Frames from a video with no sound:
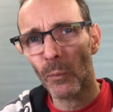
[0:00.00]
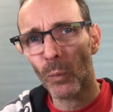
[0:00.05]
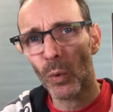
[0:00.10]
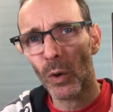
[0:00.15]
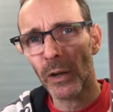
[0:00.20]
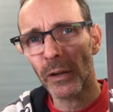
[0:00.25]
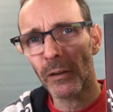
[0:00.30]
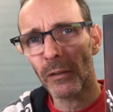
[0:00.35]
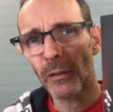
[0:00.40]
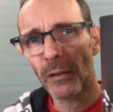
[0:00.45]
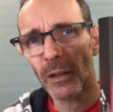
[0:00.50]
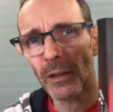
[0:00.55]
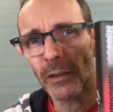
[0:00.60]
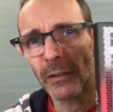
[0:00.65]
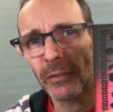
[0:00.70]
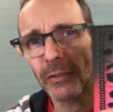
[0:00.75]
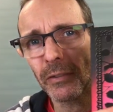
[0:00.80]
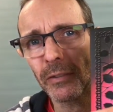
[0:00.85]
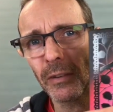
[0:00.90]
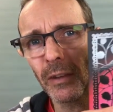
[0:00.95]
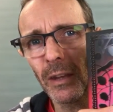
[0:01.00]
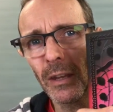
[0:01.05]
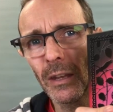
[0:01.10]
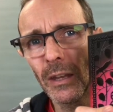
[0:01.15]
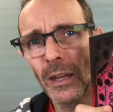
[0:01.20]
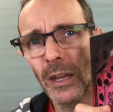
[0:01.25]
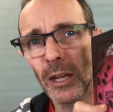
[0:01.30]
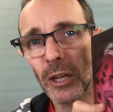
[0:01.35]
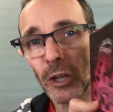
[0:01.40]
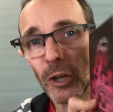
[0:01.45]
one of these
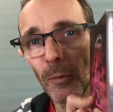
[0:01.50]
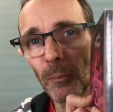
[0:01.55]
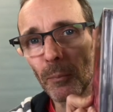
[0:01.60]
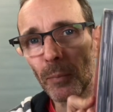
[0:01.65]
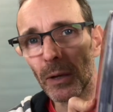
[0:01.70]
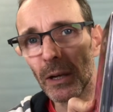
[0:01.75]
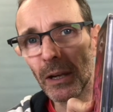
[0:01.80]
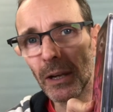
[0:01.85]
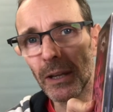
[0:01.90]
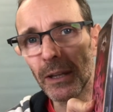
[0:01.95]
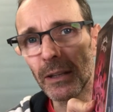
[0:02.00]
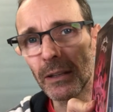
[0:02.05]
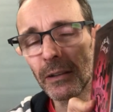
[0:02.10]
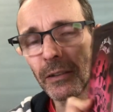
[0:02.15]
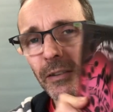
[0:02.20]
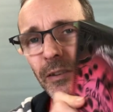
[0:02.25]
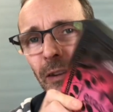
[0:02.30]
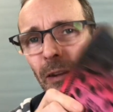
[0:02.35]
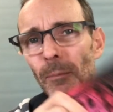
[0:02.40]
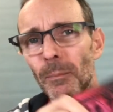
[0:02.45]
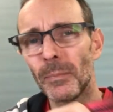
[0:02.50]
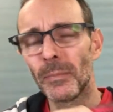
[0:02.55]
complete.